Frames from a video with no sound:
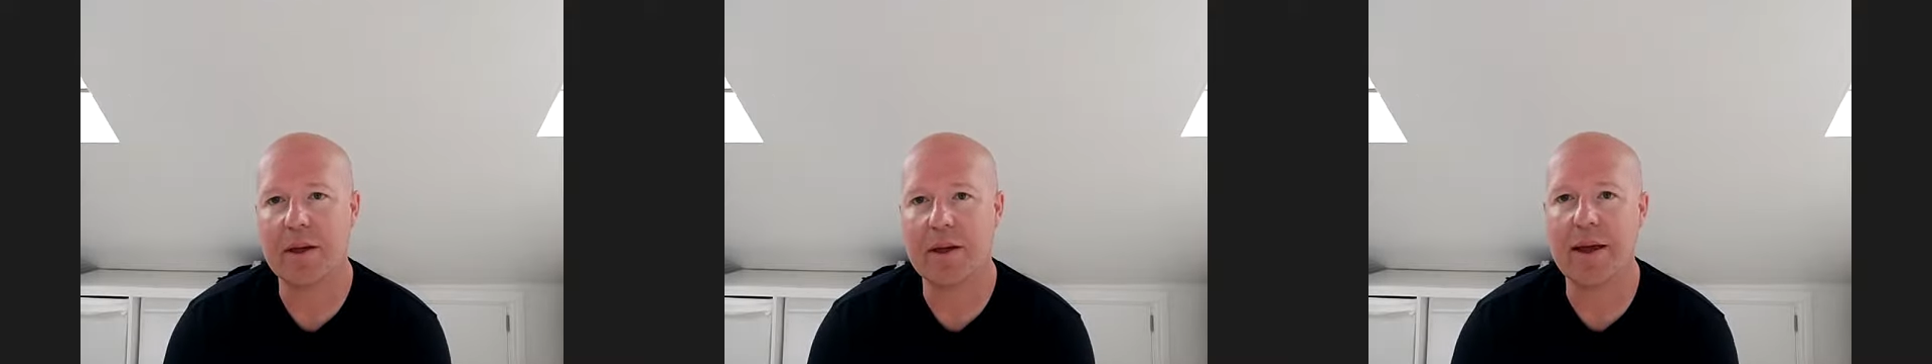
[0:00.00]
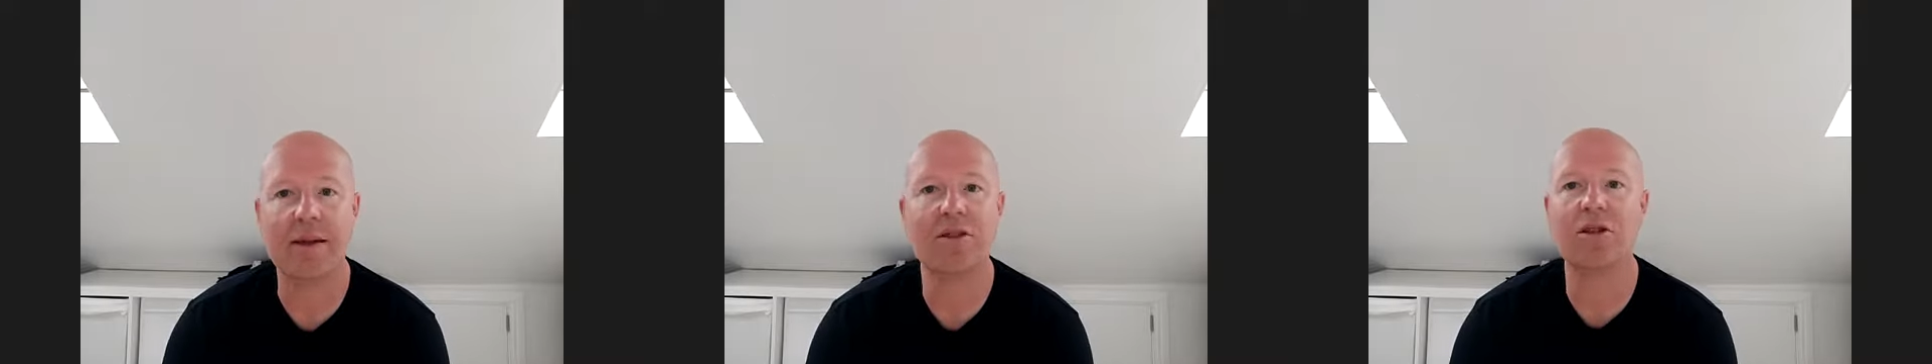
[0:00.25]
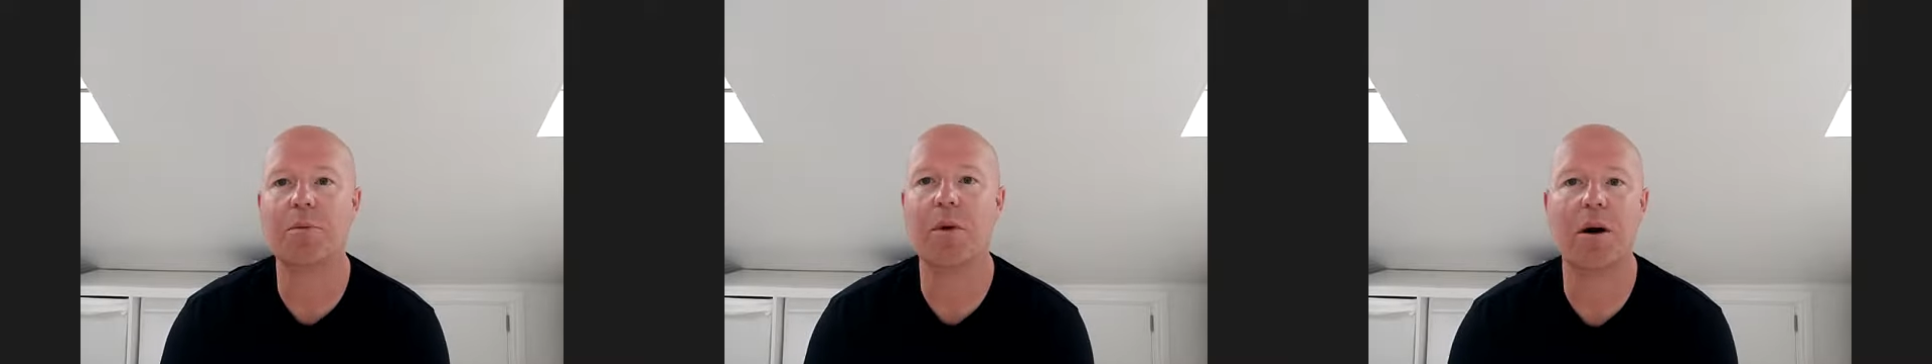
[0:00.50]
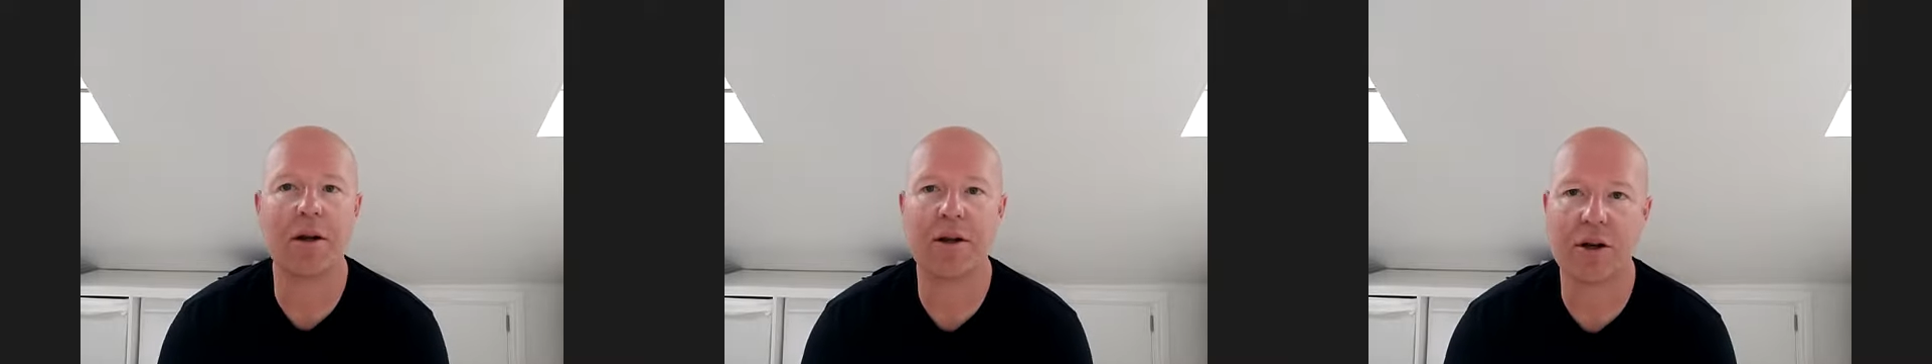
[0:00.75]
in
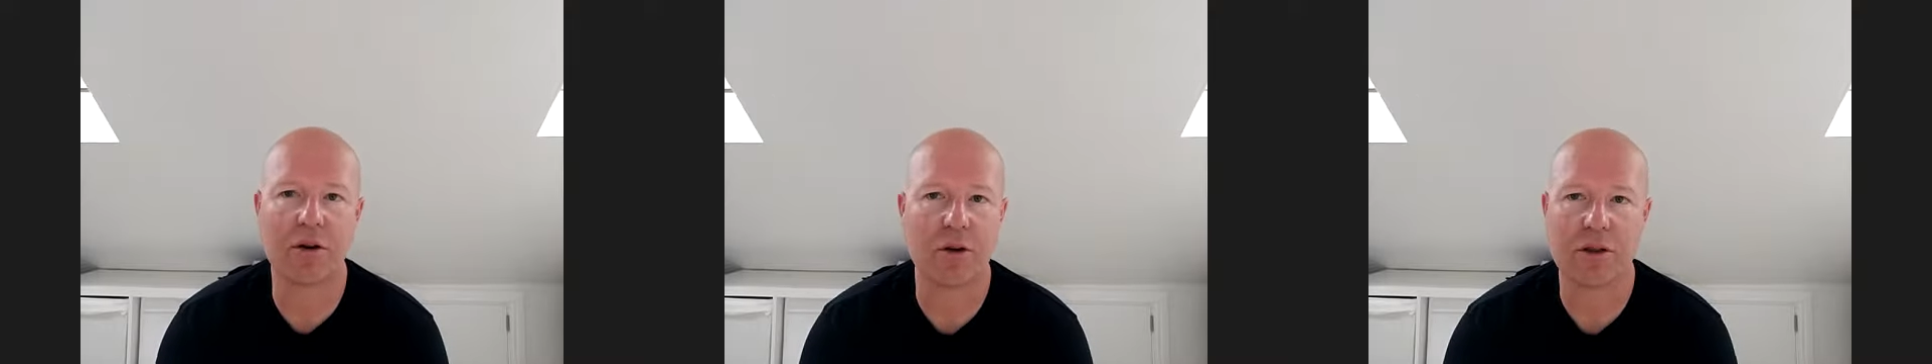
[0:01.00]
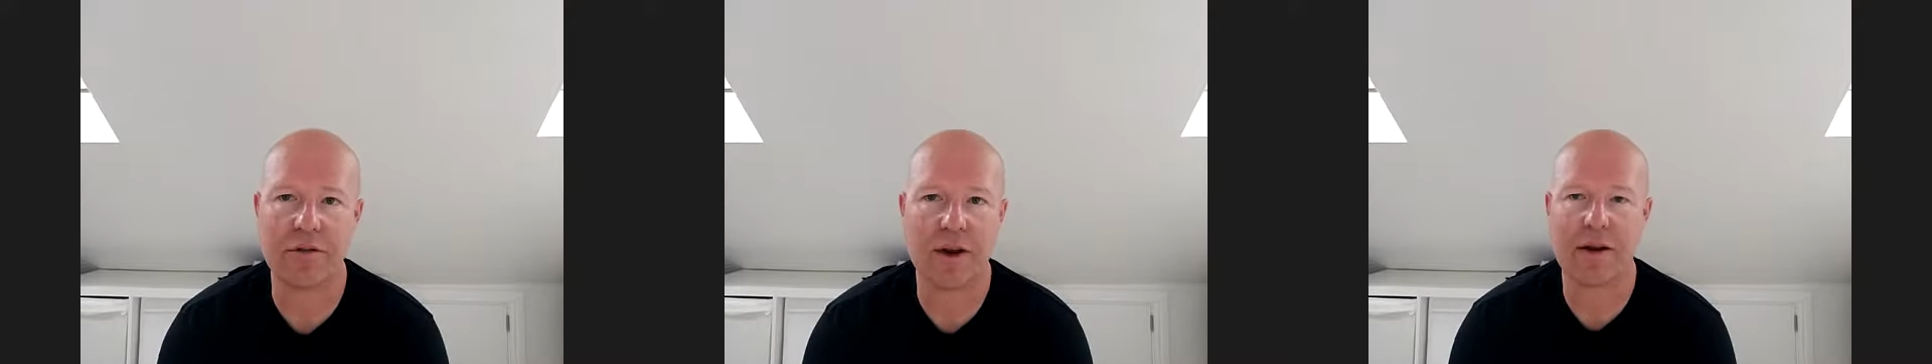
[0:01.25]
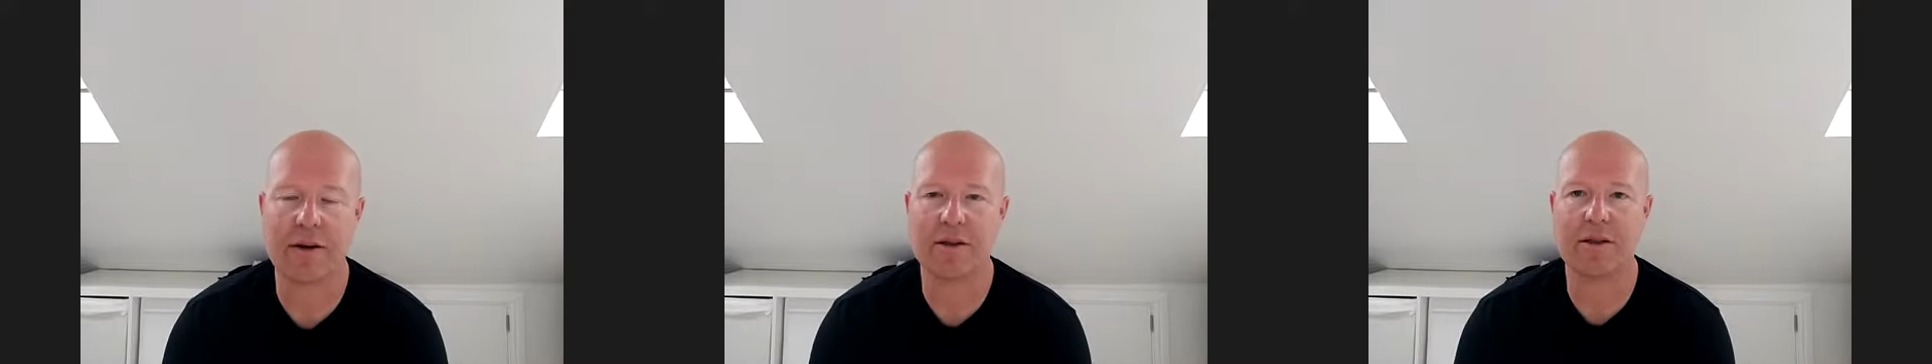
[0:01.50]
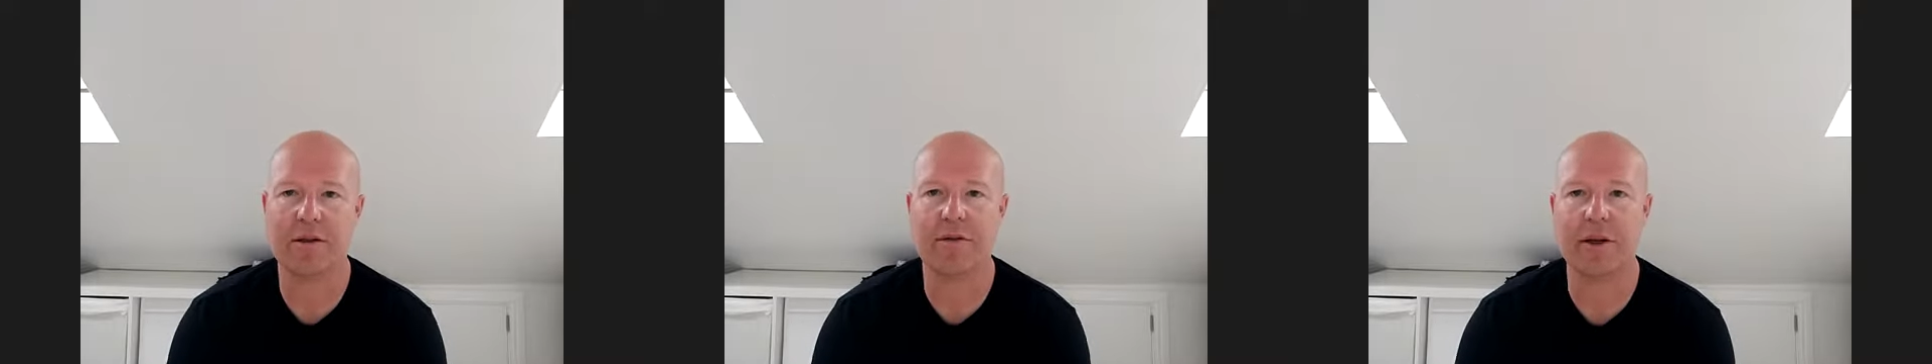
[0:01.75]
demand across various
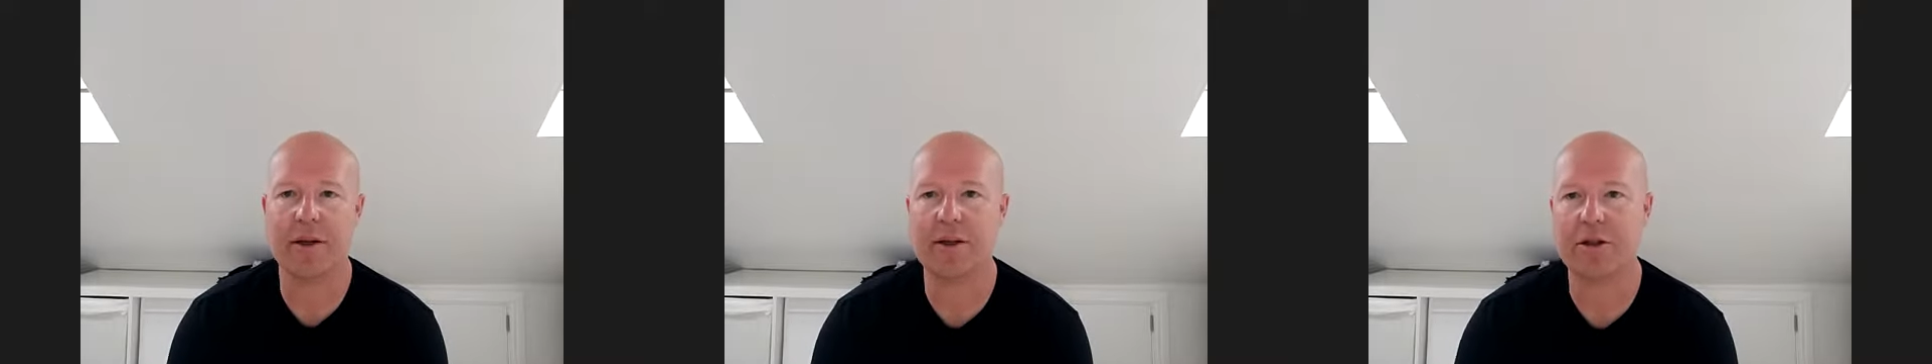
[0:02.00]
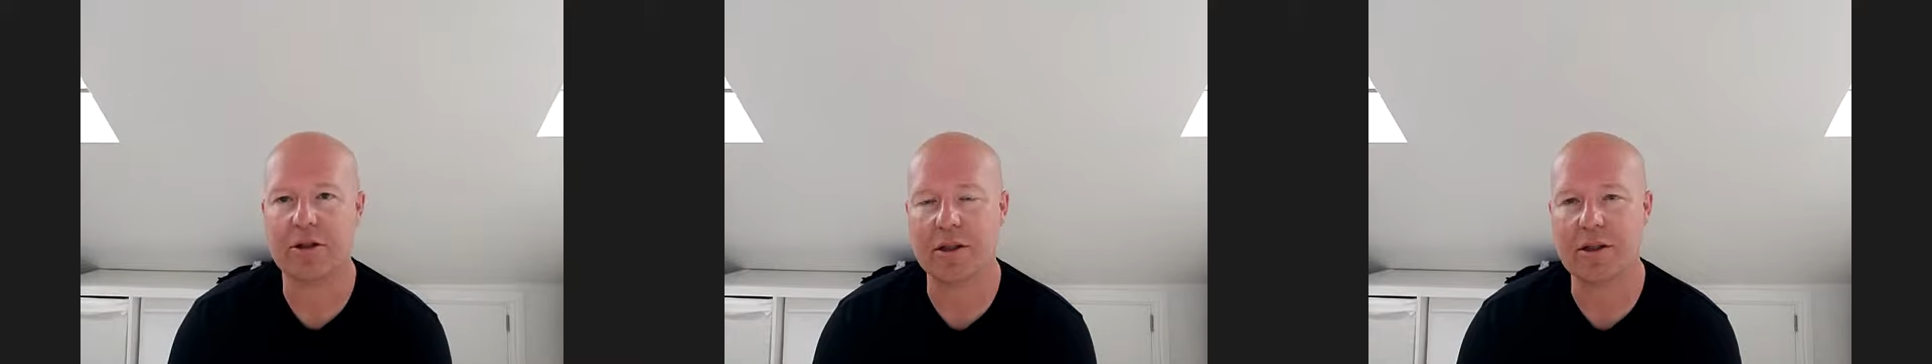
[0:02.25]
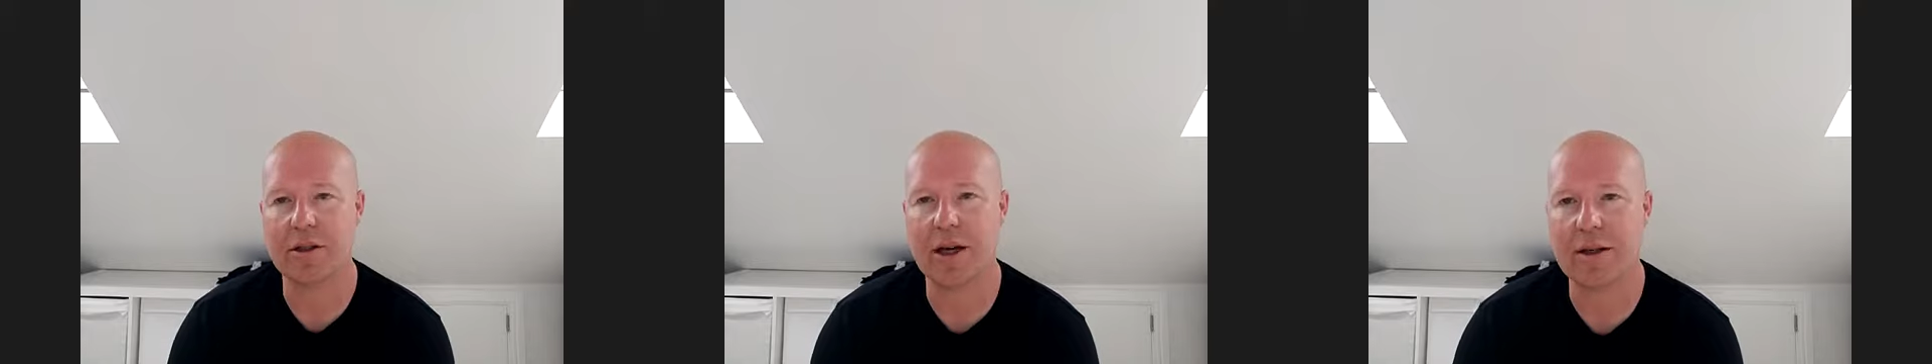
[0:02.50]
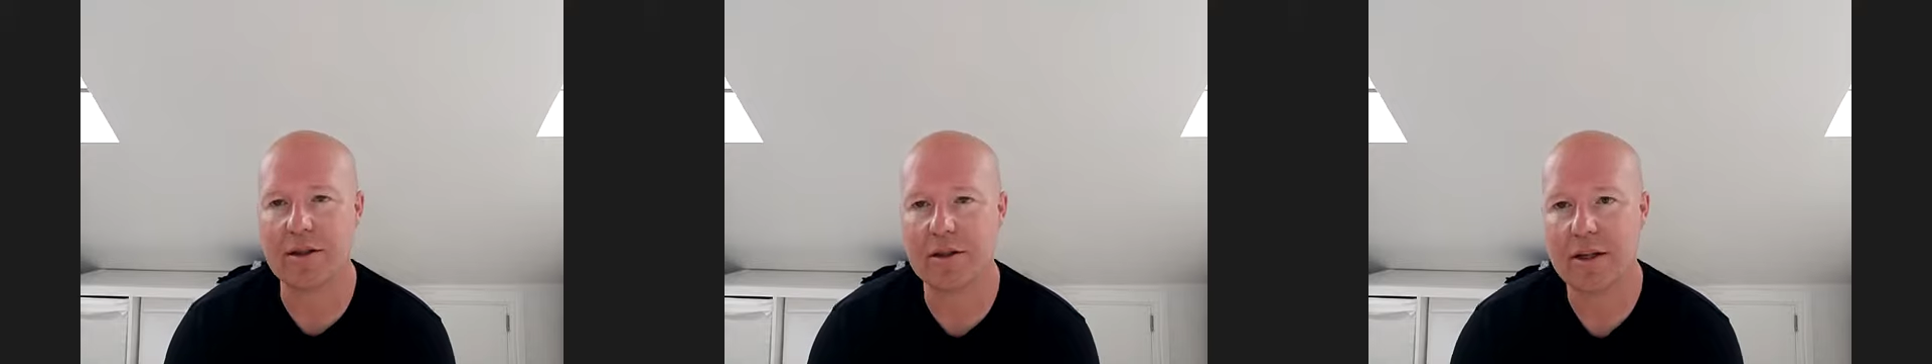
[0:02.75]
different industries so
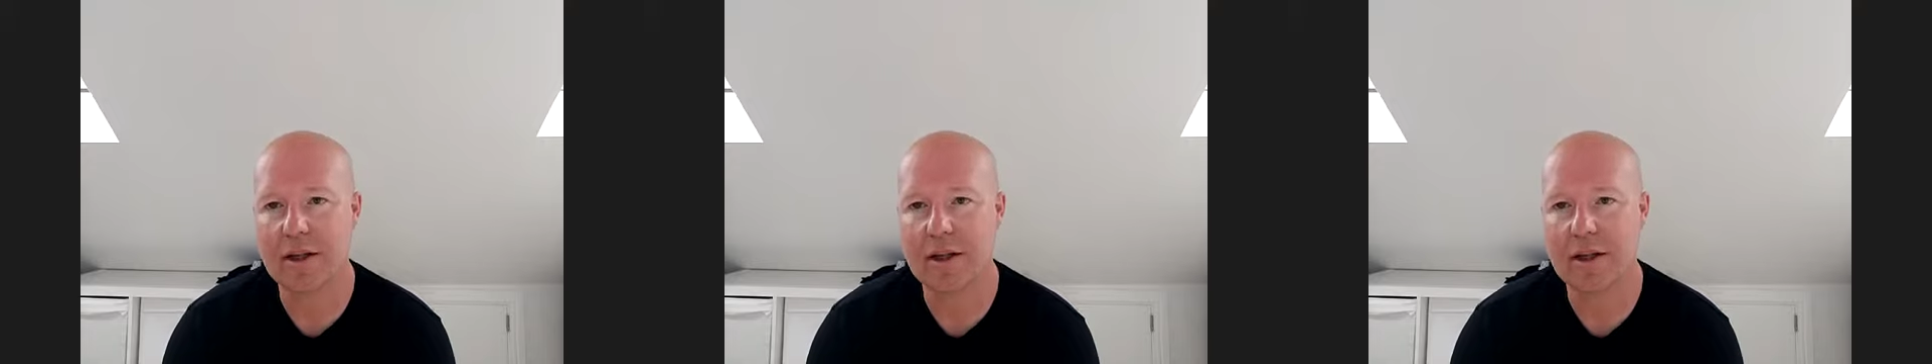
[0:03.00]
that's